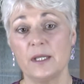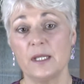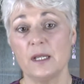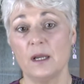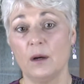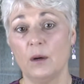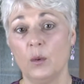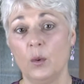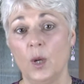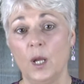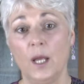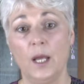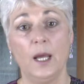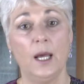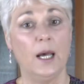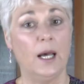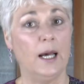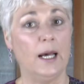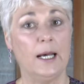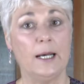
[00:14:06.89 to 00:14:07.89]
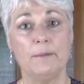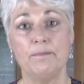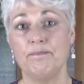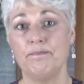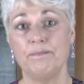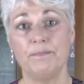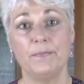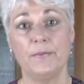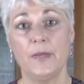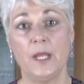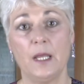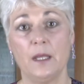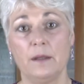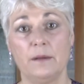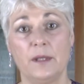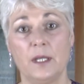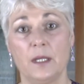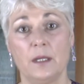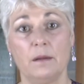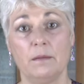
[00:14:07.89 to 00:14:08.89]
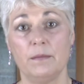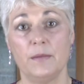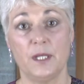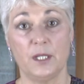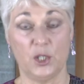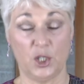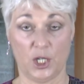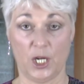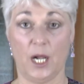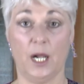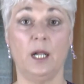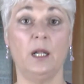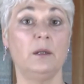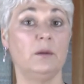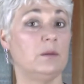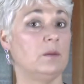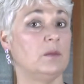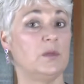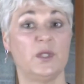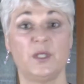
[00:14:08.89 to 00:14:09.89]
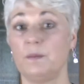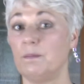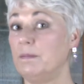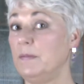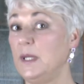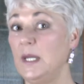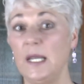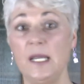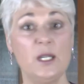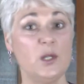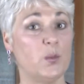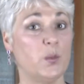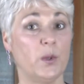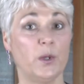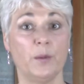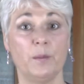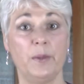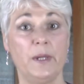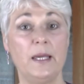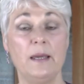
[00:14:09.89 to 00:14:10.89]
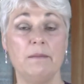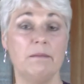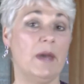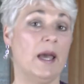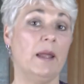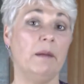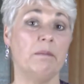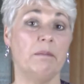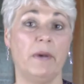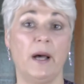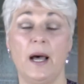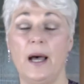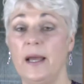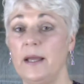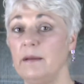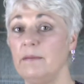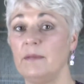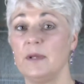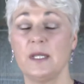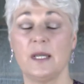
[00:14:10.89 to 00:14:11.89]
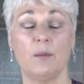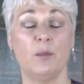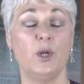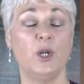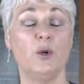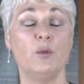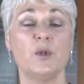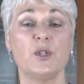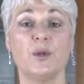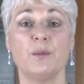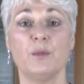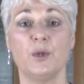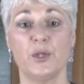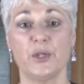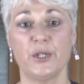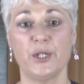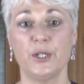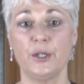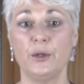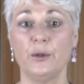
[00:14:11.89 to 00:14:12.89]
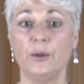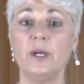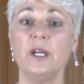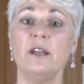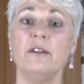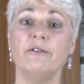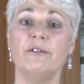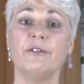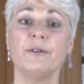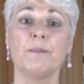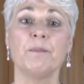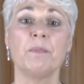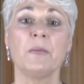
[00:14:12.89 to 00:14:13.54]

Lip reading: So the child's needs were being met by someone who was immersed in grief.